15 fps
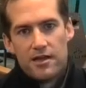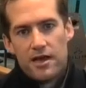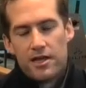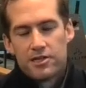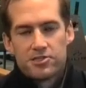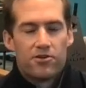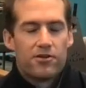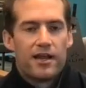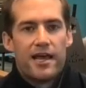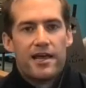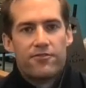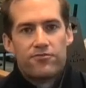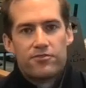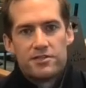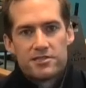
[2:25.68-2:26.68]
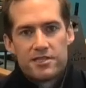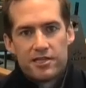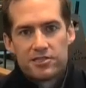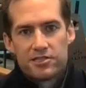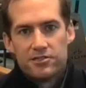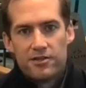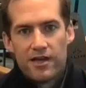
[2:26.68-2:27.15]
And it's not every
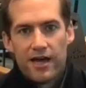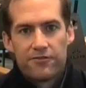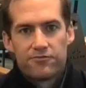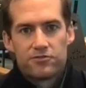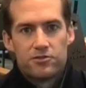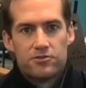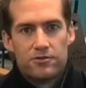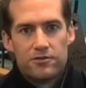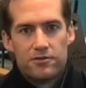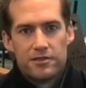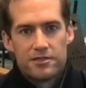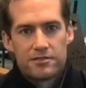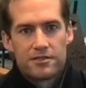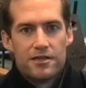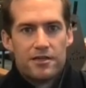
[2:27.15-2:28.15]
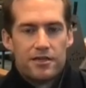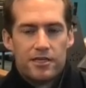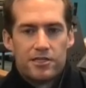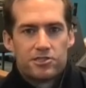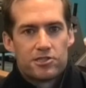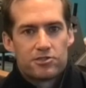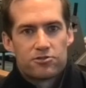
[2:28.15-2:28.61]
session you have to do this,
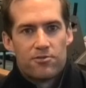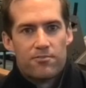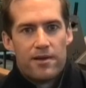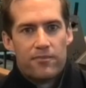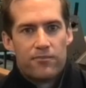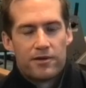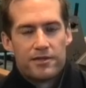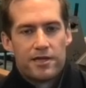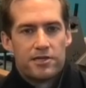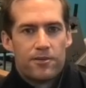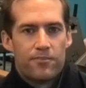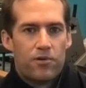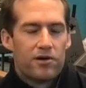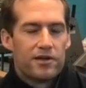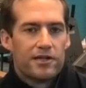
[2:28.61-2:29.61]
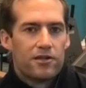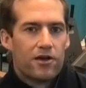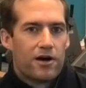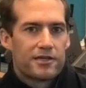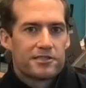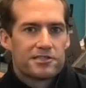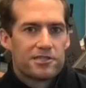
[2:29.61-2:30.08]
it's just remembering that your body
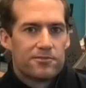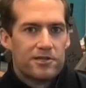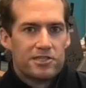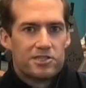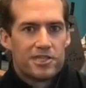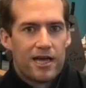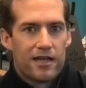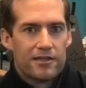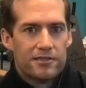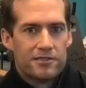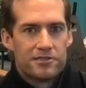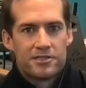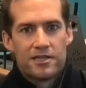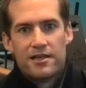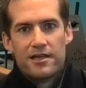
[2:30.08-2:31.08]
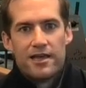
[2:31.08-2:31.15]
likes to be challenged,